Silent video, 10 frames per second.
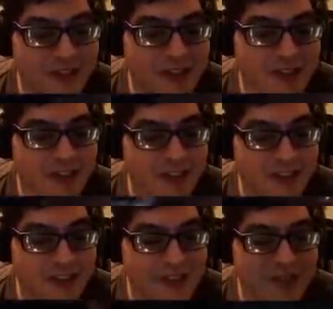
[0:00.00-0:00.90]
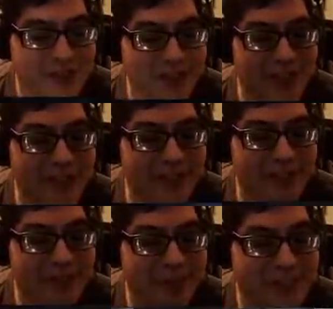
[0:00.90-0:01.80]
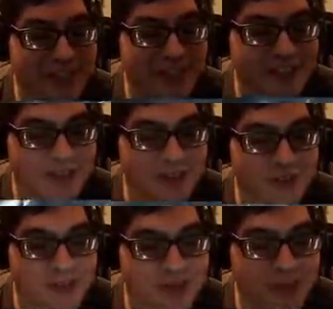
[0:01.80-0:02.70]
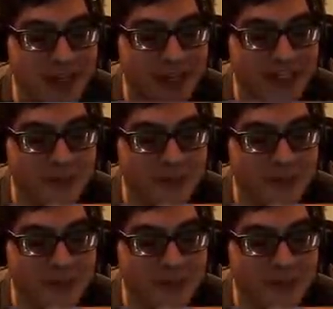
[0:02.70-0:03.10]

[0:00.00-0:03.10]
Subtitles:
the causing of death and pain is a universal bad